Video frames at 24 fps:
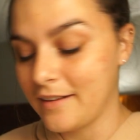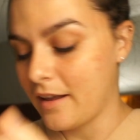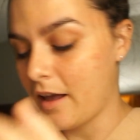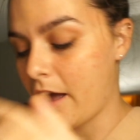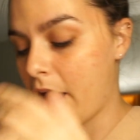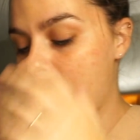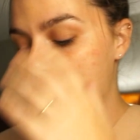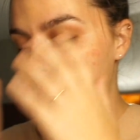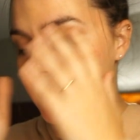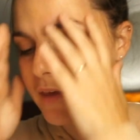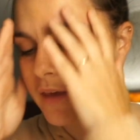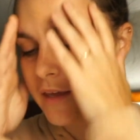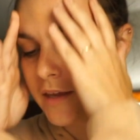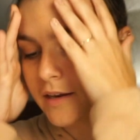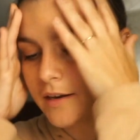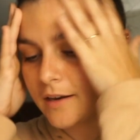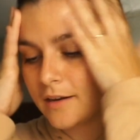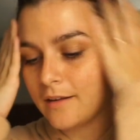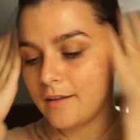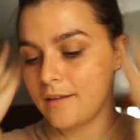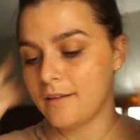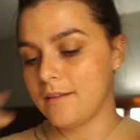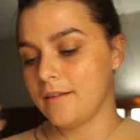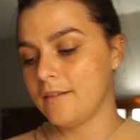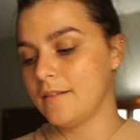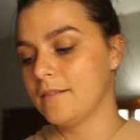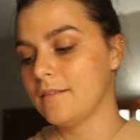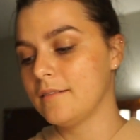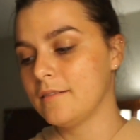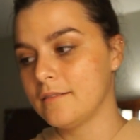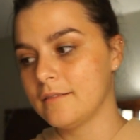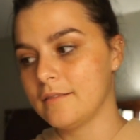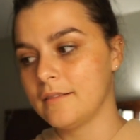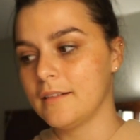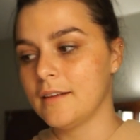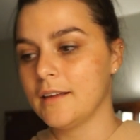I mean,
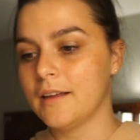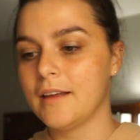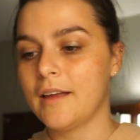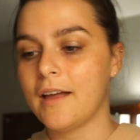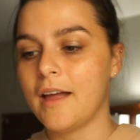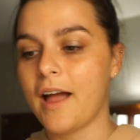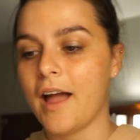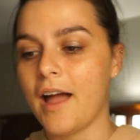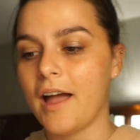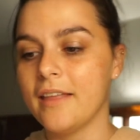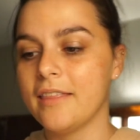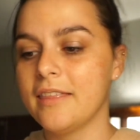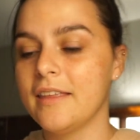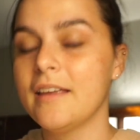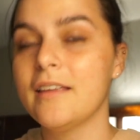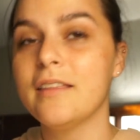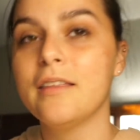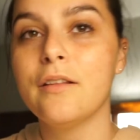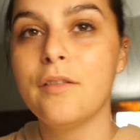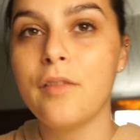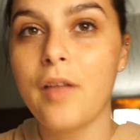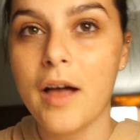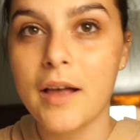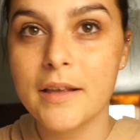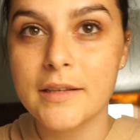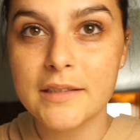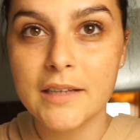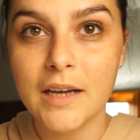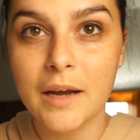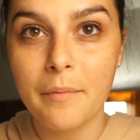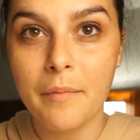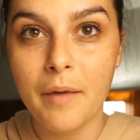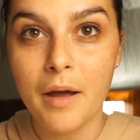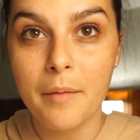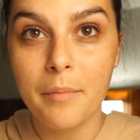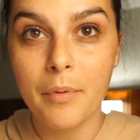I think the last
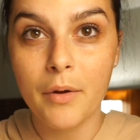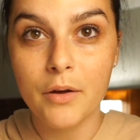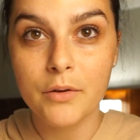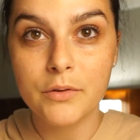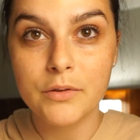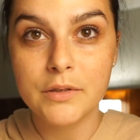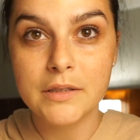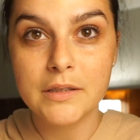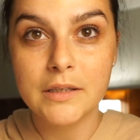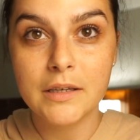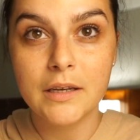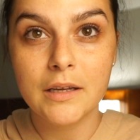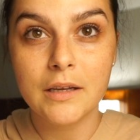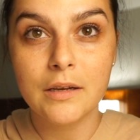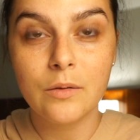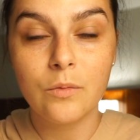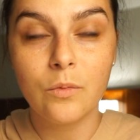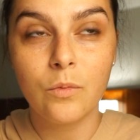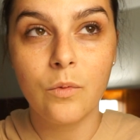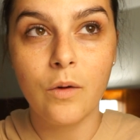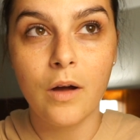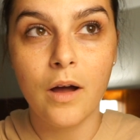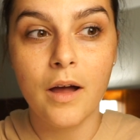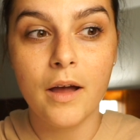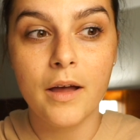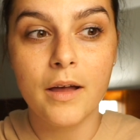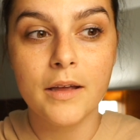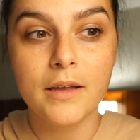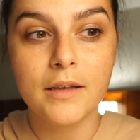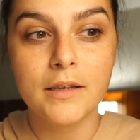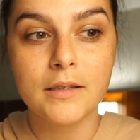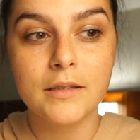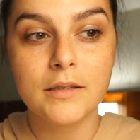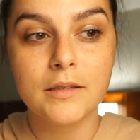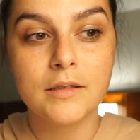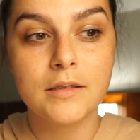time I posted
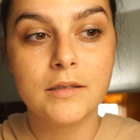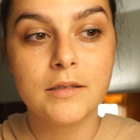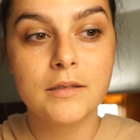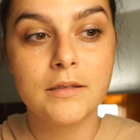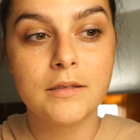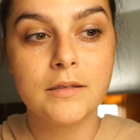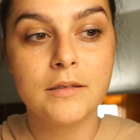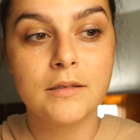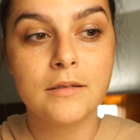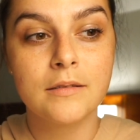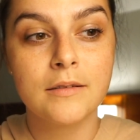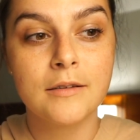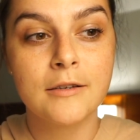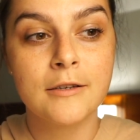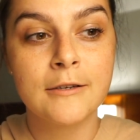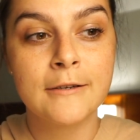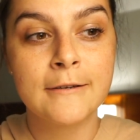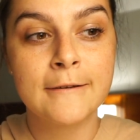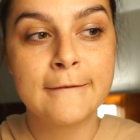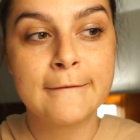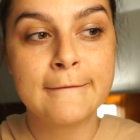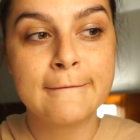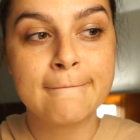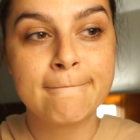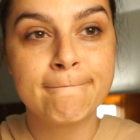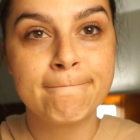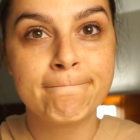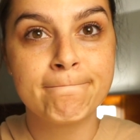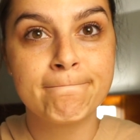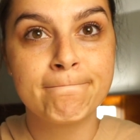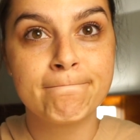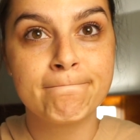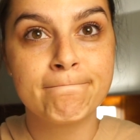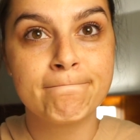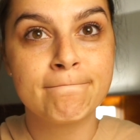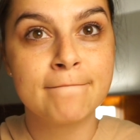was
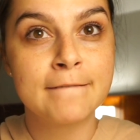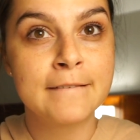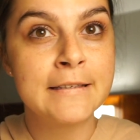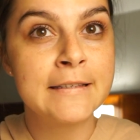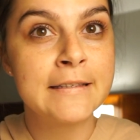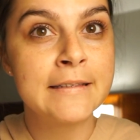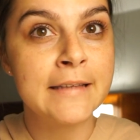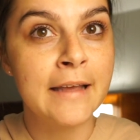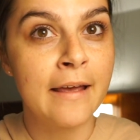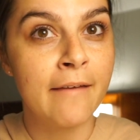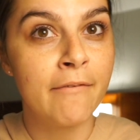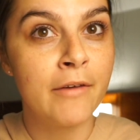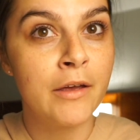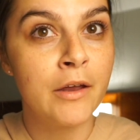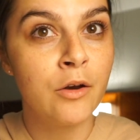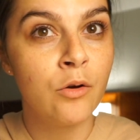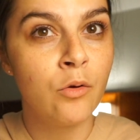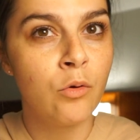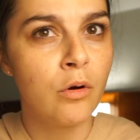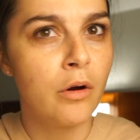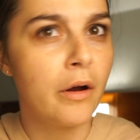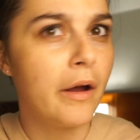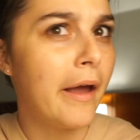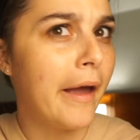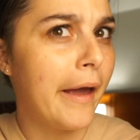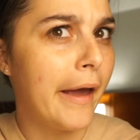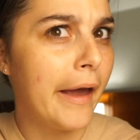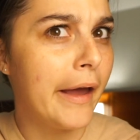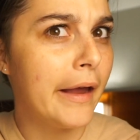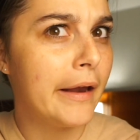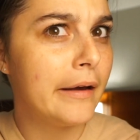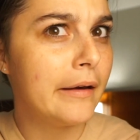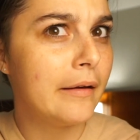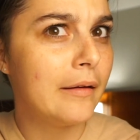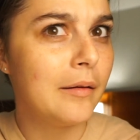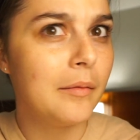7 or
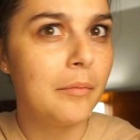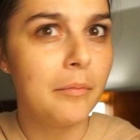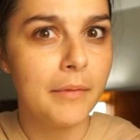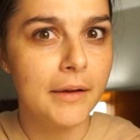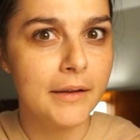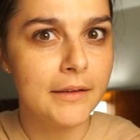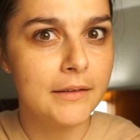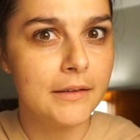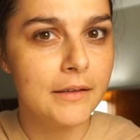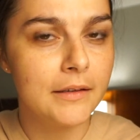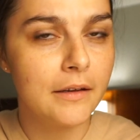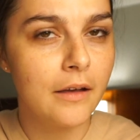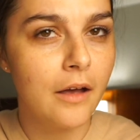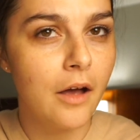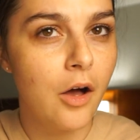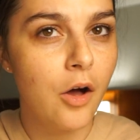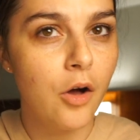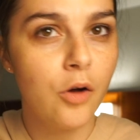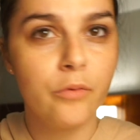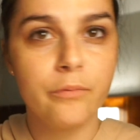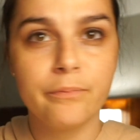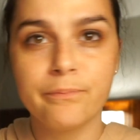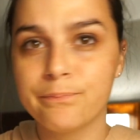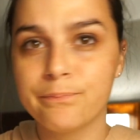8 months ago.